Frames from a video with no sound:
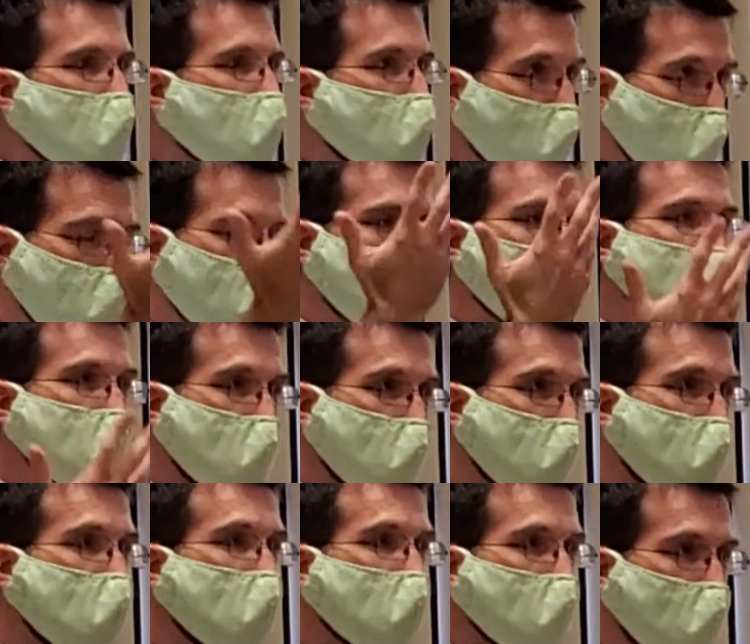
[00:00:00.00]
People are
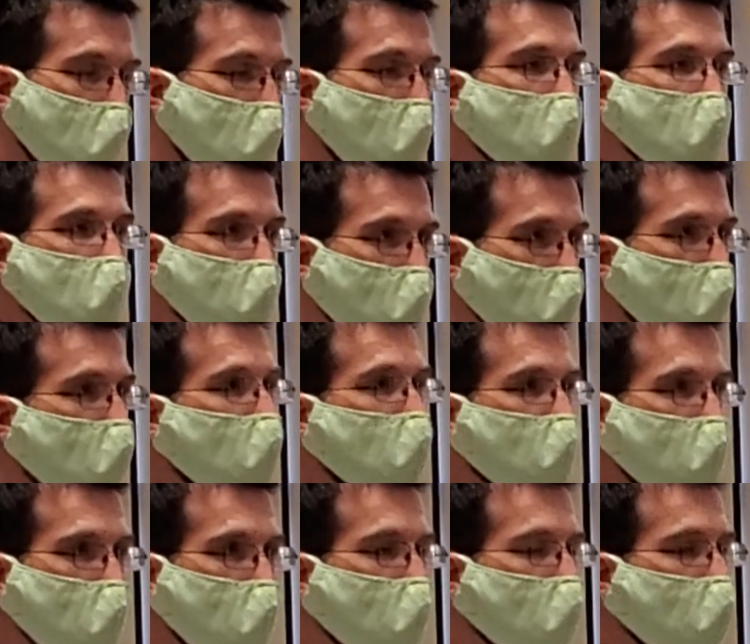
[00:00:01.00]
different, yeah.
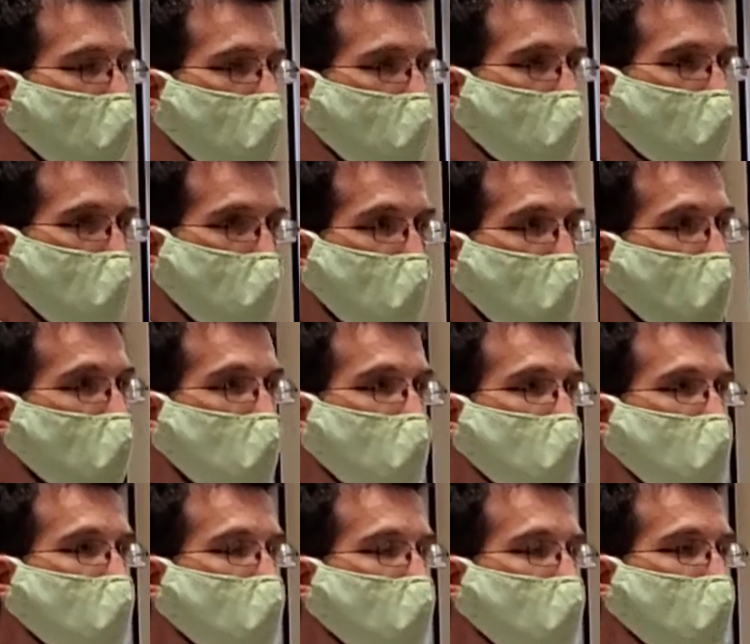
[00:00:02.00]
They might have
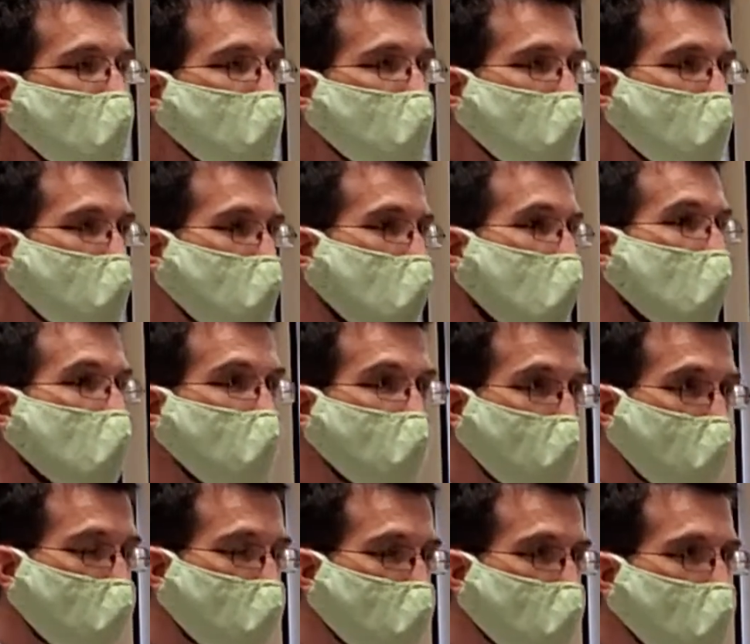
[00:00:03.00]
different
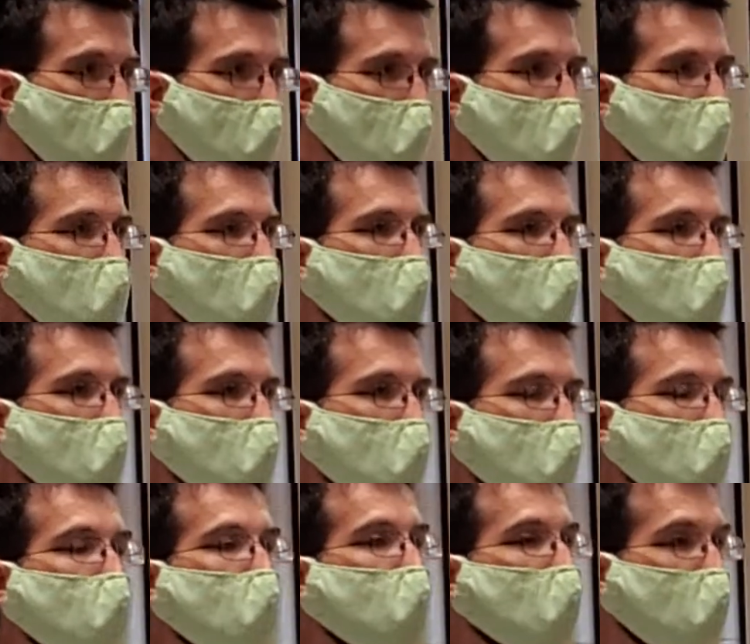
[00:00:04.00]
tastes
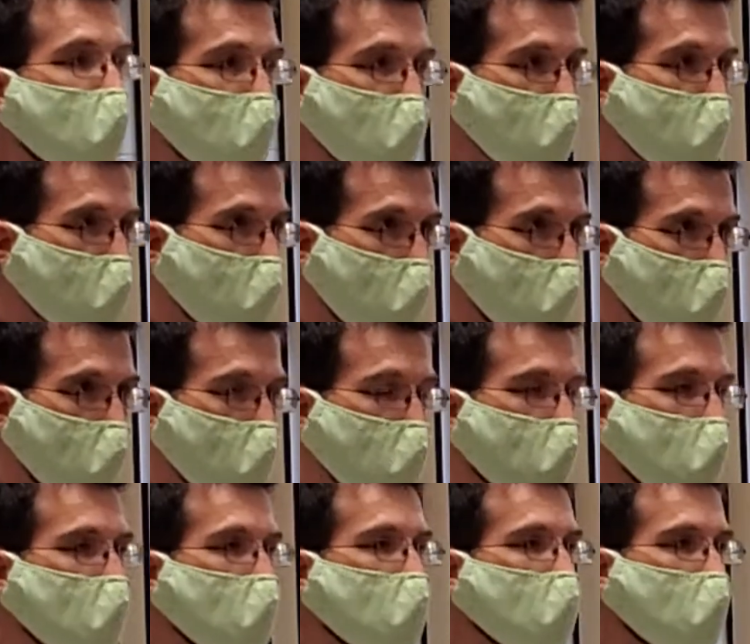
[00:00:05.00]
or preferences.
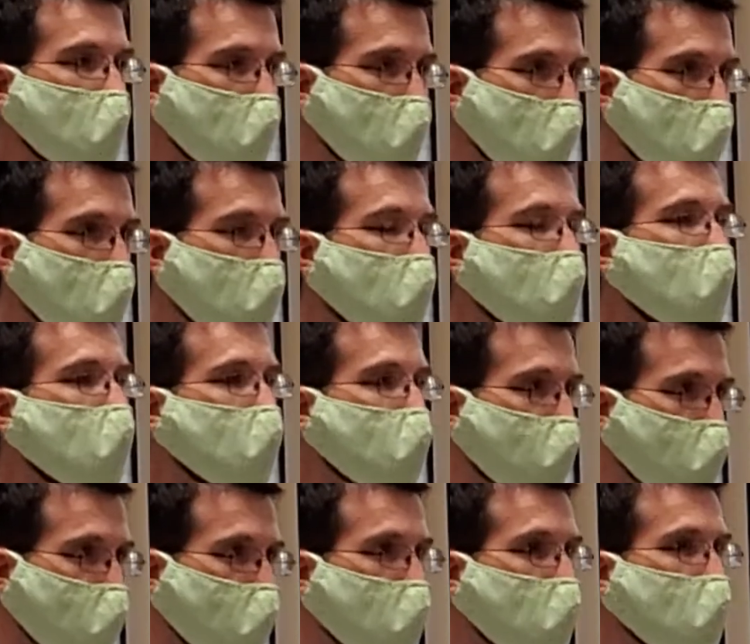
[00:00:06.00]
Mm-hmm.
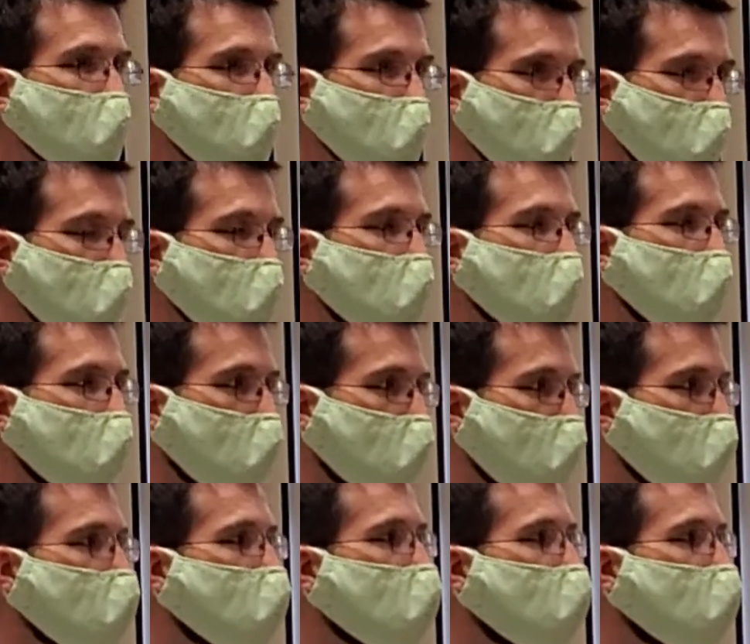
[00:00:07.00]
Yeah.